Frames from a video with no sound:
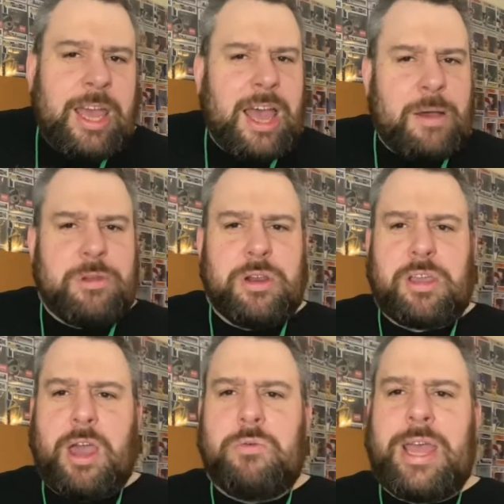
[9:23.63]
I'm gonna
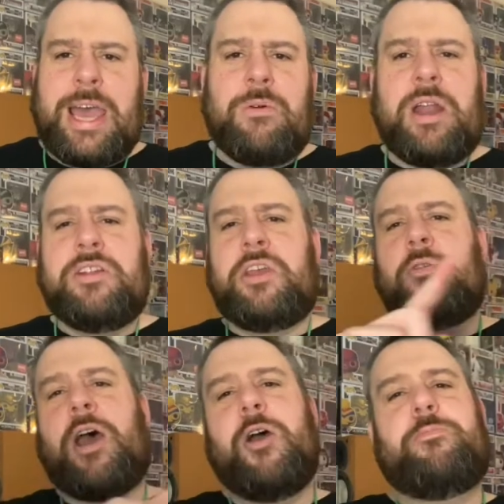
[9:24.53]
go now, and I do
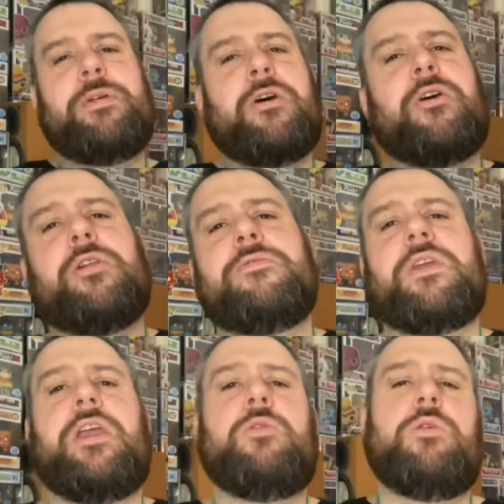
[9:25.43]
hope that all of
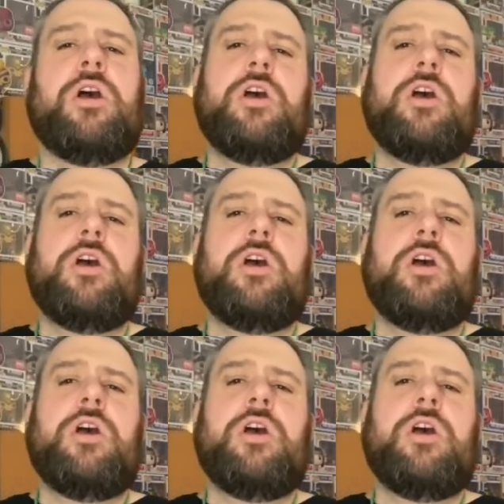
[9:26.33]
you